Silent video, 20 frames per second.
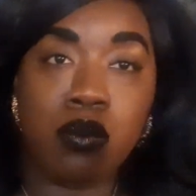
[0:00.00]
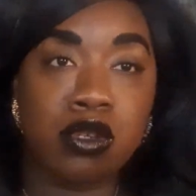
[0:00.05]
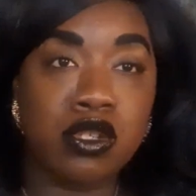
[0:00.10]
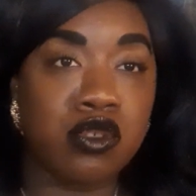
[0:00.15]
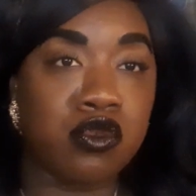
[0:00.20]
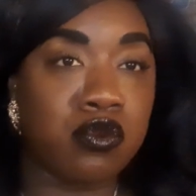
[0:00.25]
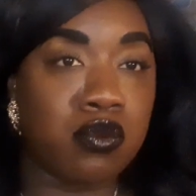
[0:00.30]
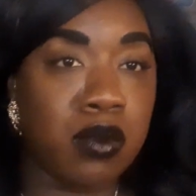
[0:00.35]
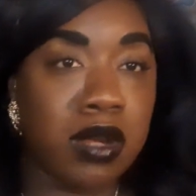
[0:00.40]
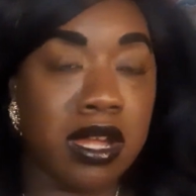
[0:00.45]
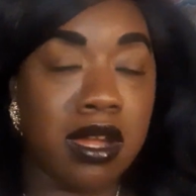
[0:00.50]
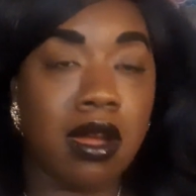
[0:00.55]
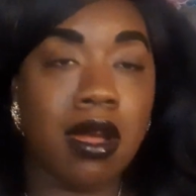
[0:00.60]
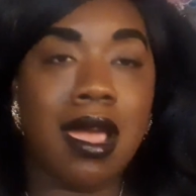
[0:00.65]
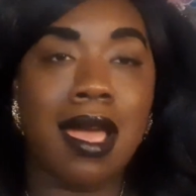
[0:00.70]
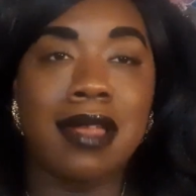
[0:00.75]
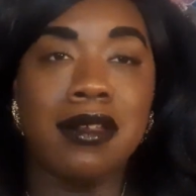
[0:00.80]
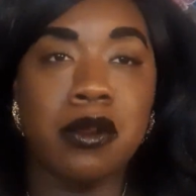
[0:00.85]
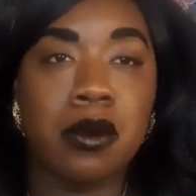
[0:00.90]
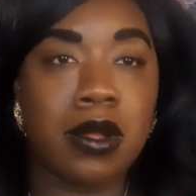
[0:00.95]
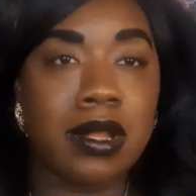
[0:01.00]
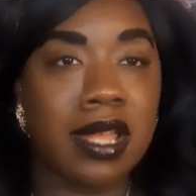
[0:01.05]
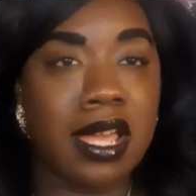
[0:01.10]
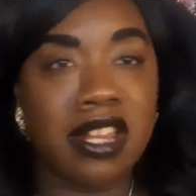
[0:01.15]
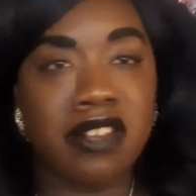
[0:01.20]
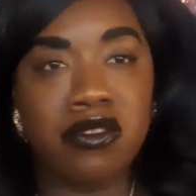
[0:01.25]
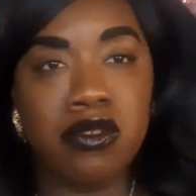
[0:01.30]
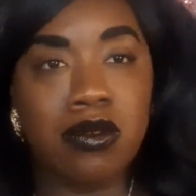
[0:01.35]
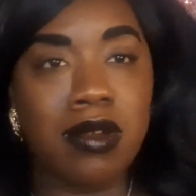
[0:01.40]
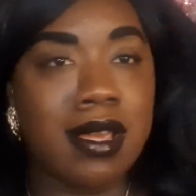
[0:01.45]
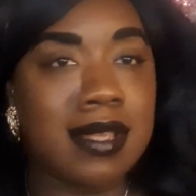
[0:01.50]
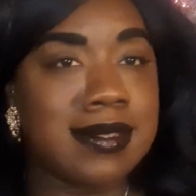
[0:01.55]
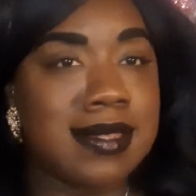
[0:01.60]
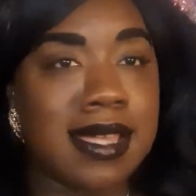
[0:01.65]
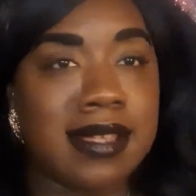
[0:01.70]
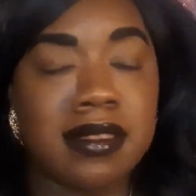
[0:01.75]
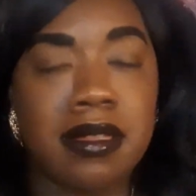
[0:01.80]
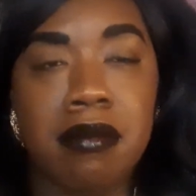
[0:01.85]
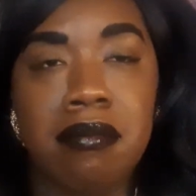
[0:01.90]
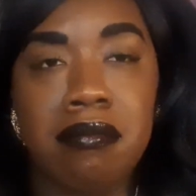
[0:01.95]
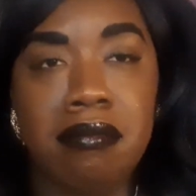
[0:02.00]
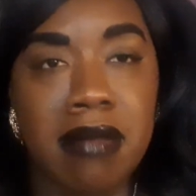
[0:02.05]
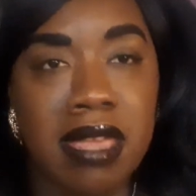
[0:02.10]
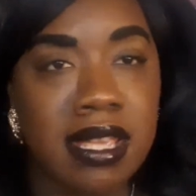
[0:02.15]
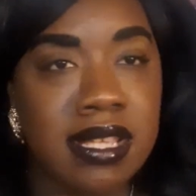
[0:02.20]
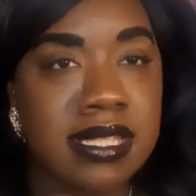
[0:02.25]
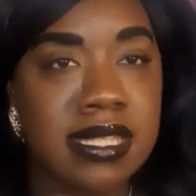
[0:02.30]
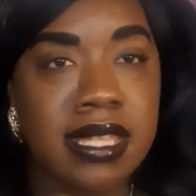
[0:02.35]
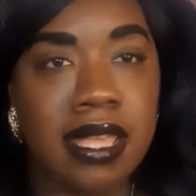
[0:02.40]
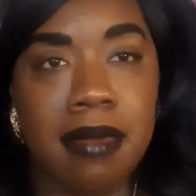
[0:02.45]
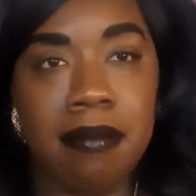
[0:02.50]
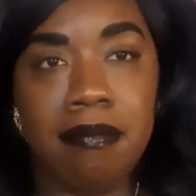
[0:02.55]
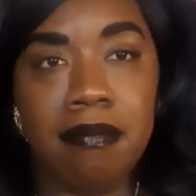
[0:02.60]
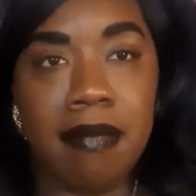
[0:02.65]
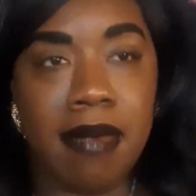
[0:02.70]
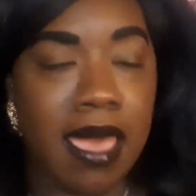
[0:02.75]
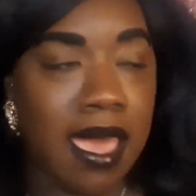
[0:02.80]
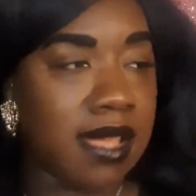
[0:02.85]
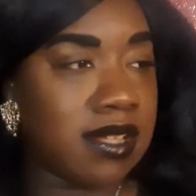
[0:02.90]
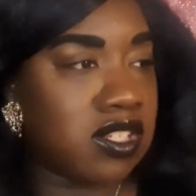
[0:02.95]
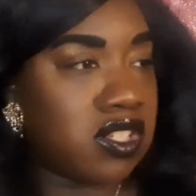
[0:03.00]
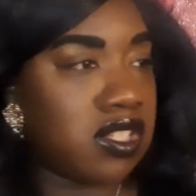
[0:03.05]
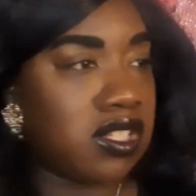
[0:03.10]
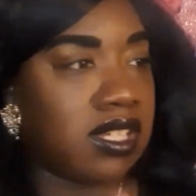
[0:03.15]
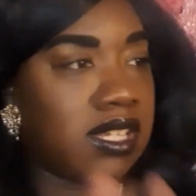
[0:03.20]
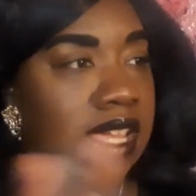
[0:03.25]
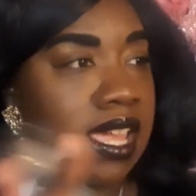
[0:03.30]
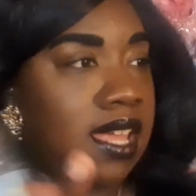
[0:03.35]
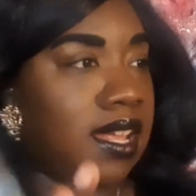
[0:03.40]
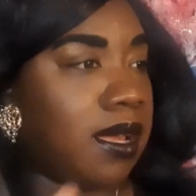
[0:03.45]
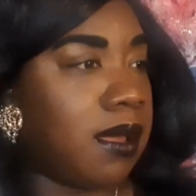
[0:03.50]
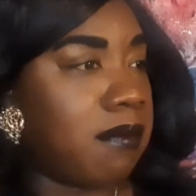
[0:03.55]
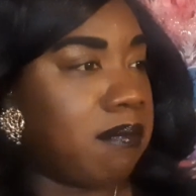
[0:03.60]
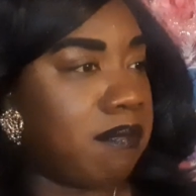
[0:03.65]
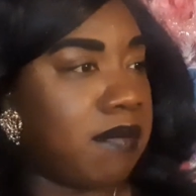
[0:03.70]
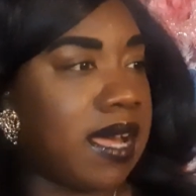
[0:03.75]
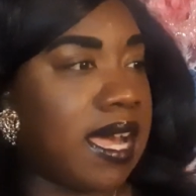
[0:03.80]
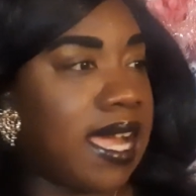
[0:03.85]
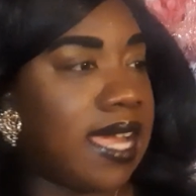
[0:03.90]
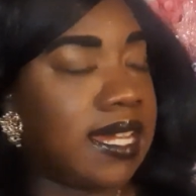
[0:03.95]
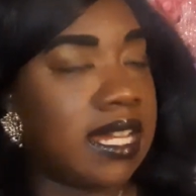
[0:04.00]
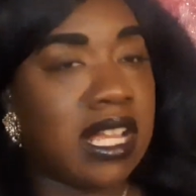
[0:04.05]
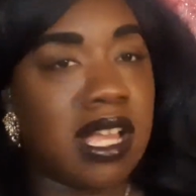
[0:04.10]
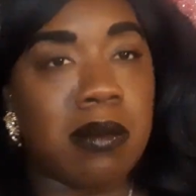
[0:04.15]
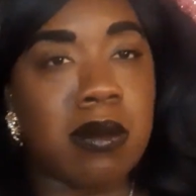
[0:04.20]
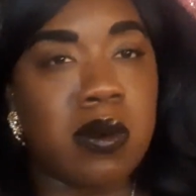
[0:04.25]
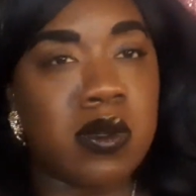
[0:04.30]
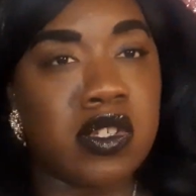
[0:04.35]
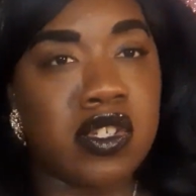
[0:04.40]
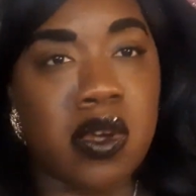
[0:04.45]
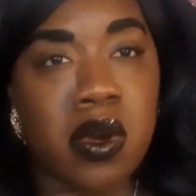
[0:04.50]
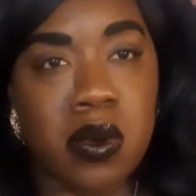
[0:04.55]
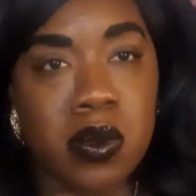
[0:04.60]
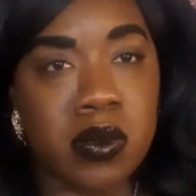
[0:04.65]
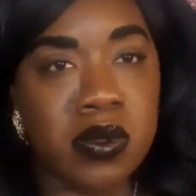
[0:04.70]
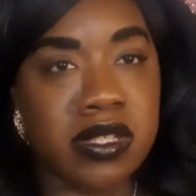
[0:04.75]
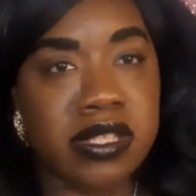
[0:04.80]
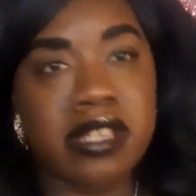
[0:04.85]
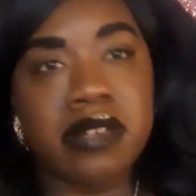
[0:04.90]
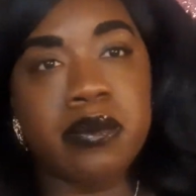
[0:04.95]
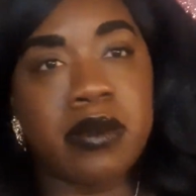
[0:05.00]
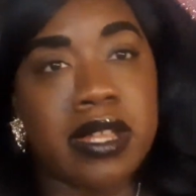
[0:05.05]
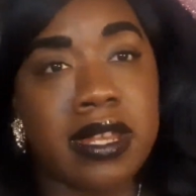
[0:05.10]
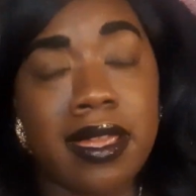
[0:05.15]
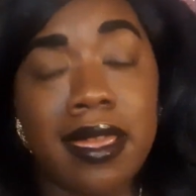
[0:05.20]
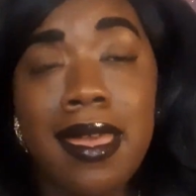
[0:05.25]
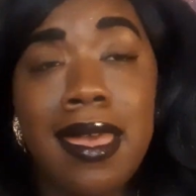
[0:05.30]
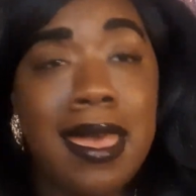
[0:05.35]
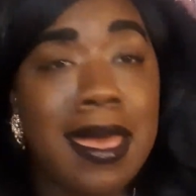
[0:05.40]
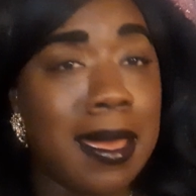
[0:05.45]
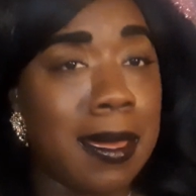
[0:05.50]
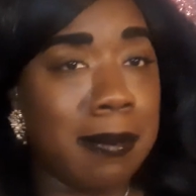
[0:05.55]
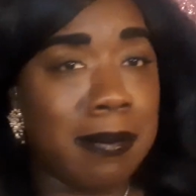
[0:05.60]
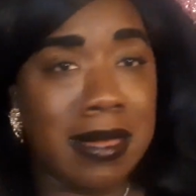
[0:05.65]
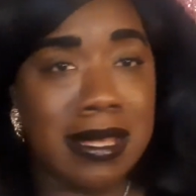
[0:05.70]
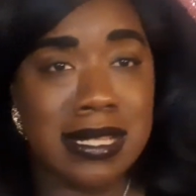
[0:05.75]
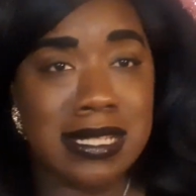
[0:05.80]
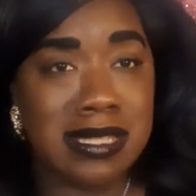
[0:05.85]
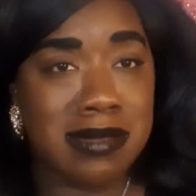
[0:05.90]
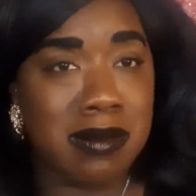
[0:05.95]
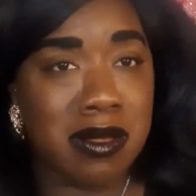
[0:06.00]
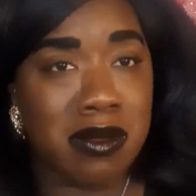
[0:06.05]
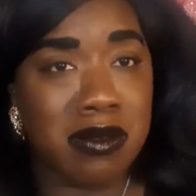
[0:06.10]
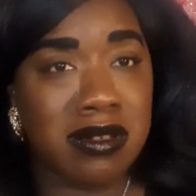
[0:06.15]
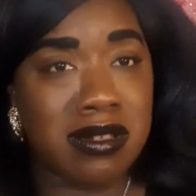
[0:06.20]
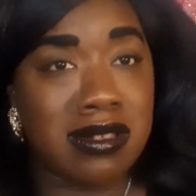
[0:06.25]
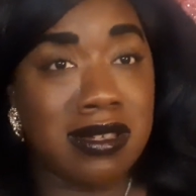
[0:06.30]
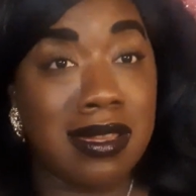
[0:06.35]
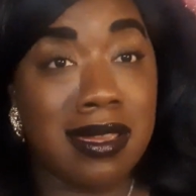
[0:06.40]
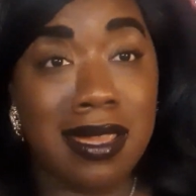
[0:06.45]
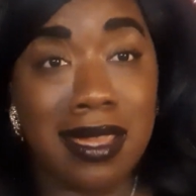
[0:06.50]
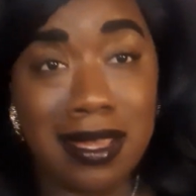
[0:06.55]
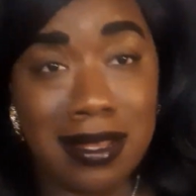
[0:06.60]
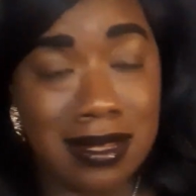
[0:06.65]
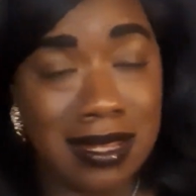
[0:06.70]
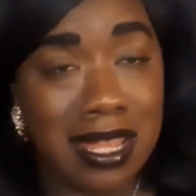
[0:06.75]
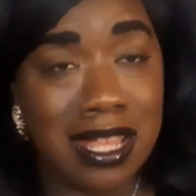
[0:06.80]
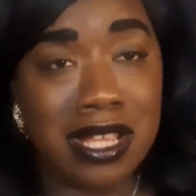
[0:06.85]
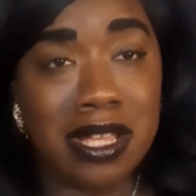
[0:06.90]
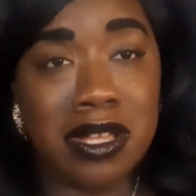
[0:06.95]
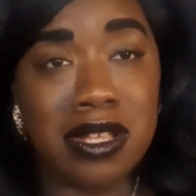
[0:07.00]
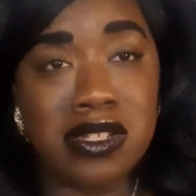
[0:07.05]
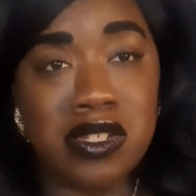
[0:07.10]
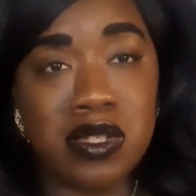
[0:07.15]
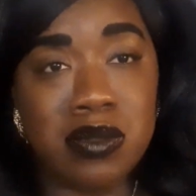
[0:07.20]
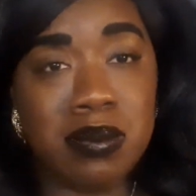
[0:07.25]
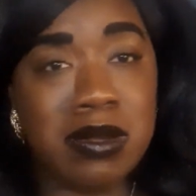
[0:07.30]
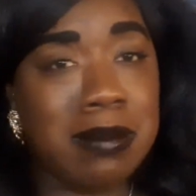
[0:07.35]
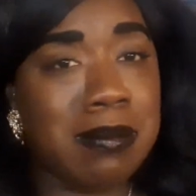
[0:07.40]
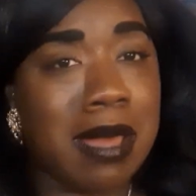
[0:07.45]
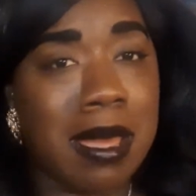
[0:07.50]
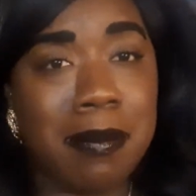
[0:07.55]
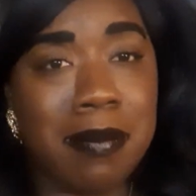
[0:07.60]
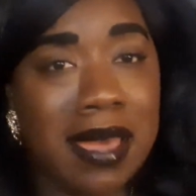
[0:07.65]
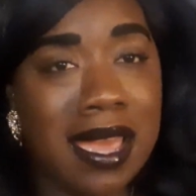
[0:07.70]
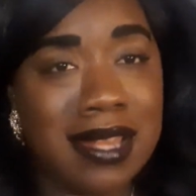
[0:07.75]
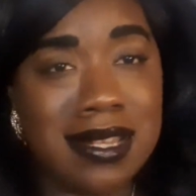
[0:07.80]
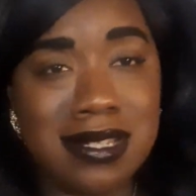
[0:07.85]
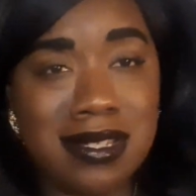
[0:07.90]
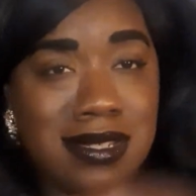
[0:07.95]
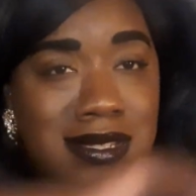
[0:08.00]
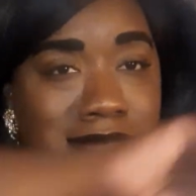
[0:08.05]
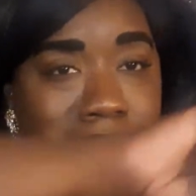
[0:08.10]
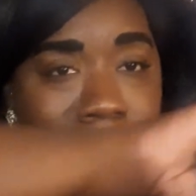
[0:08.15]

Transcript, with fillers: what you wear. I know a lot of you guys like to mix and match and, and combine and come up with your own scent with it and make it smell good. And it could just be my body just